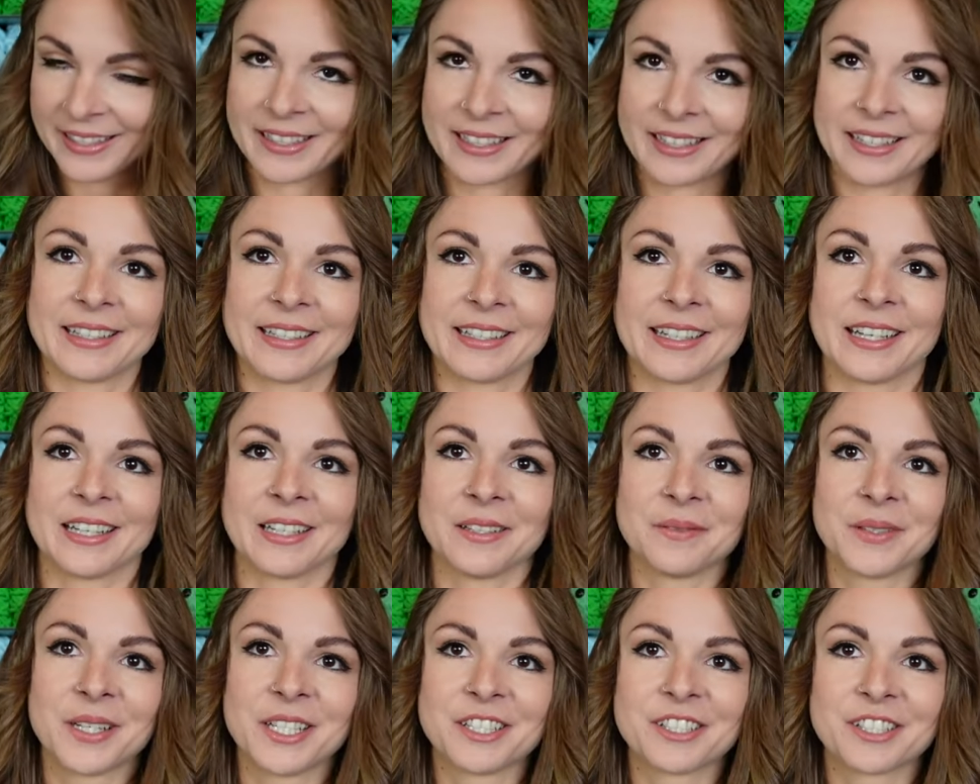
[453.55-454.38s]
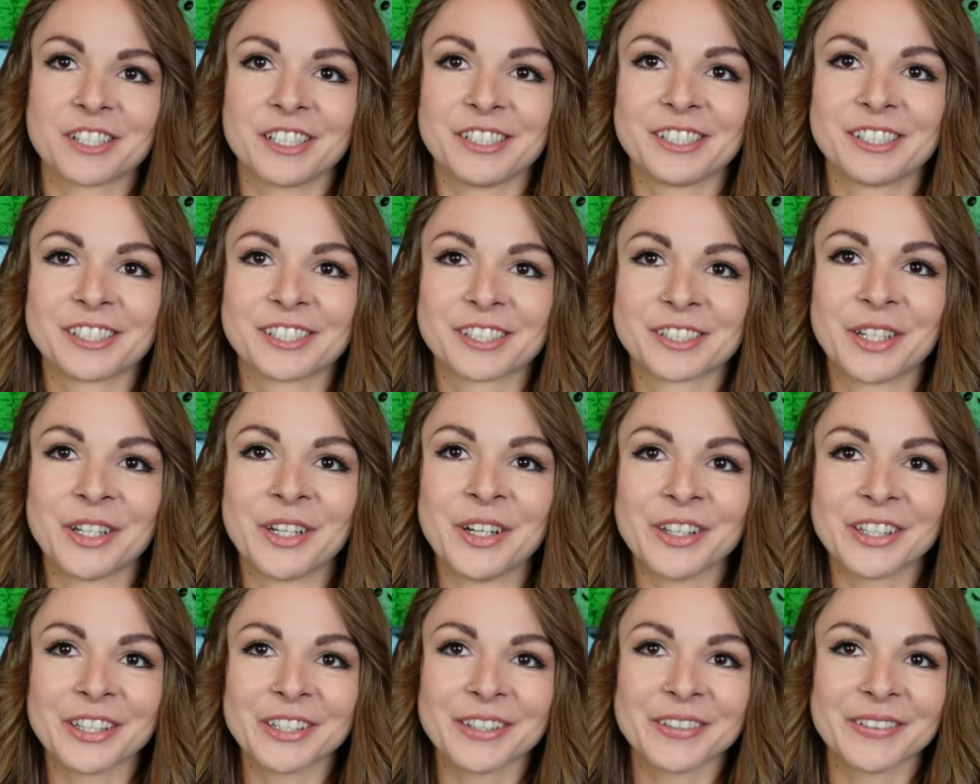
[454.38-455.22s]
and elementary
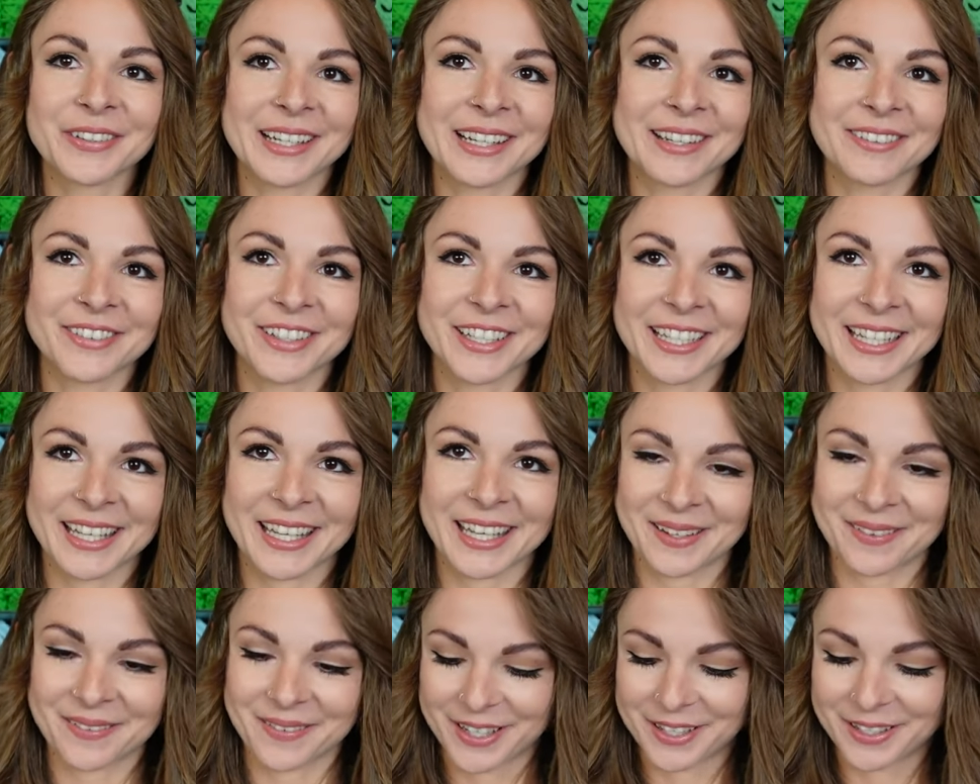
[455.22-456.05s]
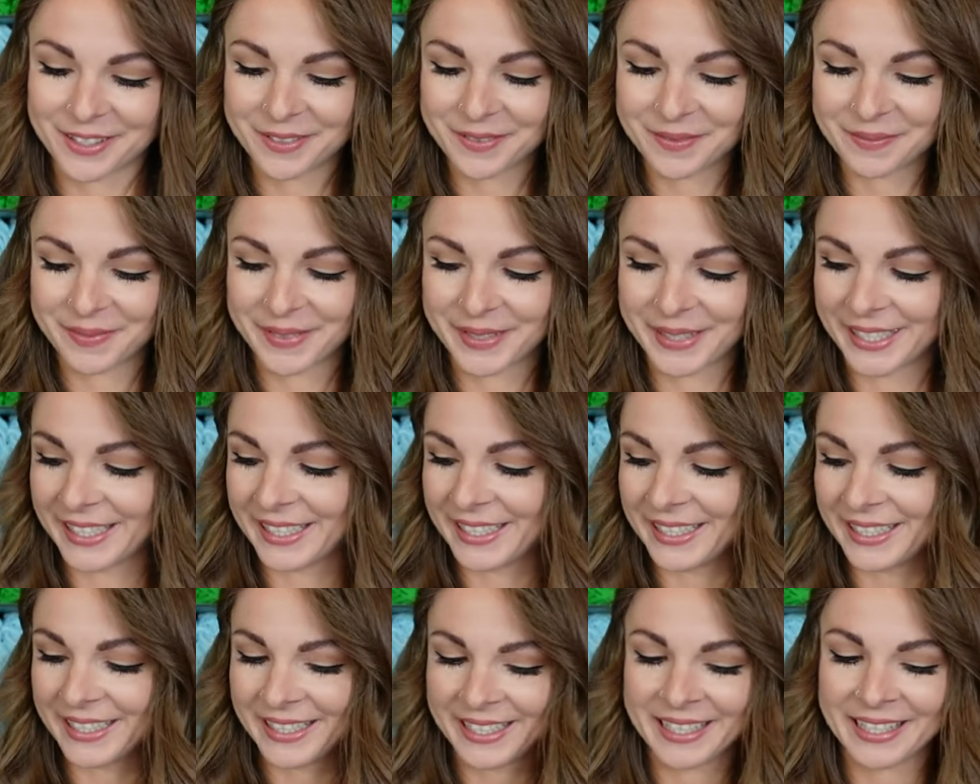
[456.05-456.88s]
school or whenever it came out.
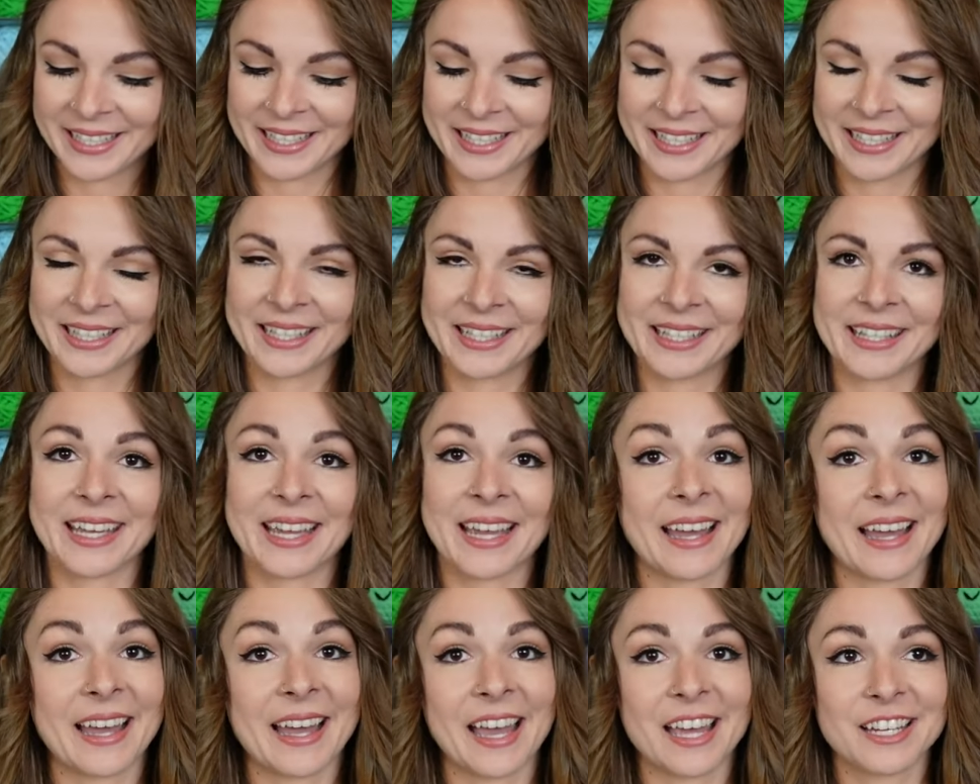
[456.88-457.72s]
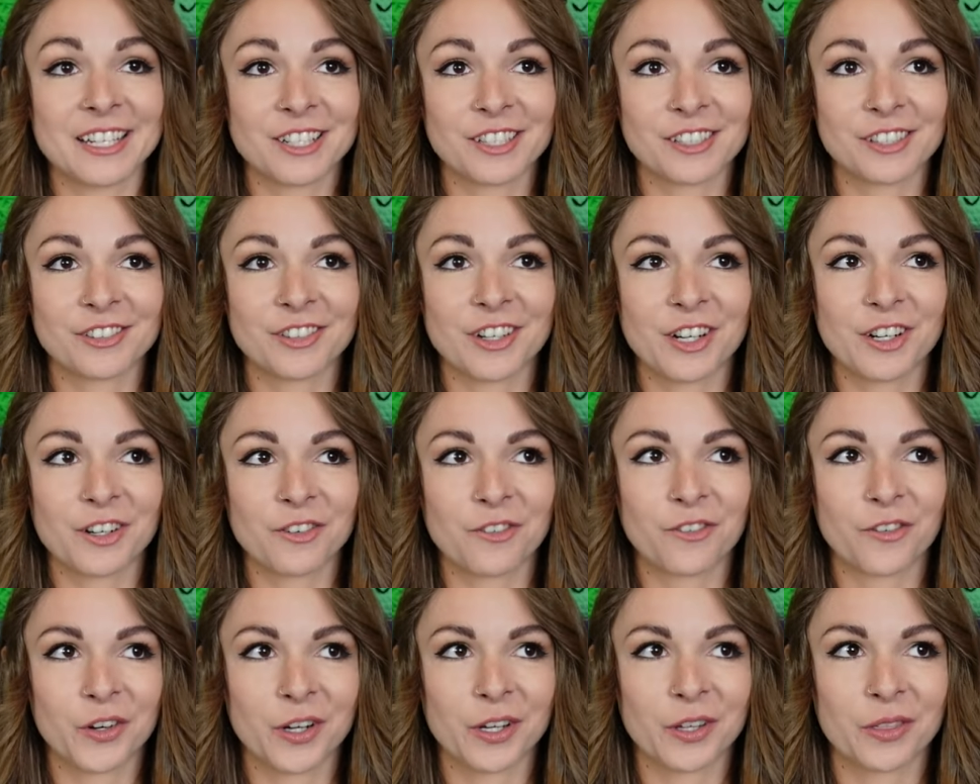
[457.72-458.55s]
But yeah, I just read
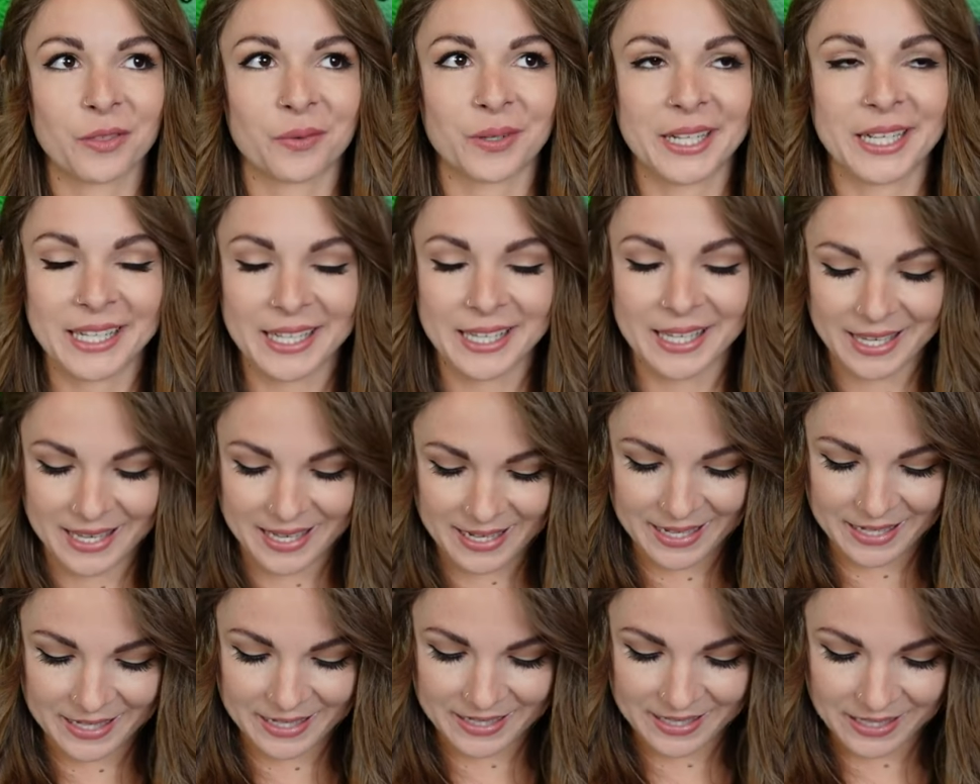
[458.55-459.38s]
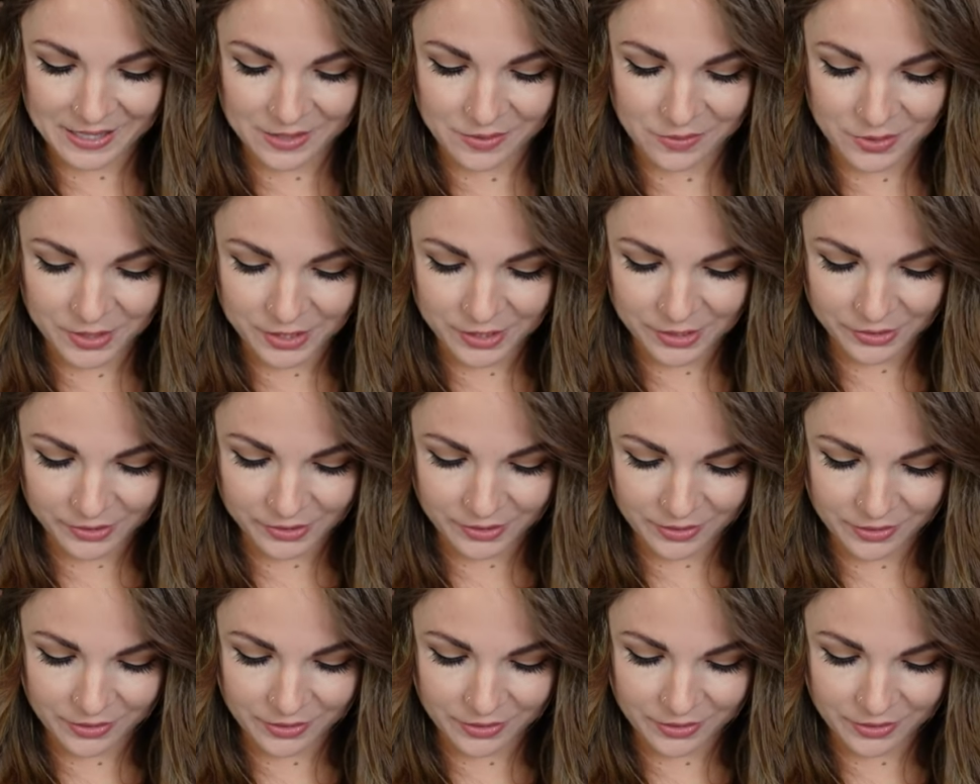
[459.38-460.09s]
Fourth Wing and it was